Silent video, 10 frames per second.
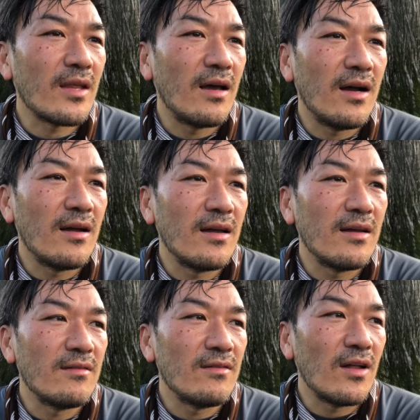
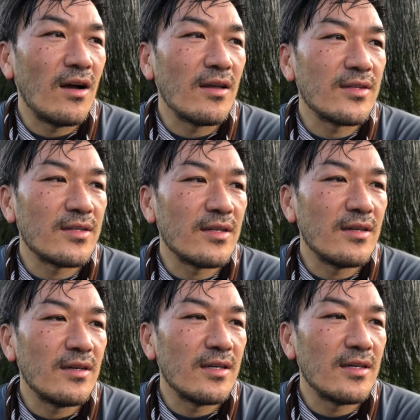I've lost
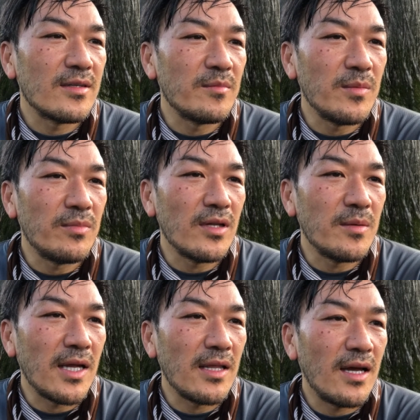some people in
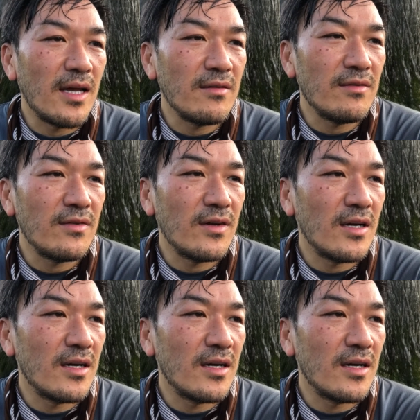my life,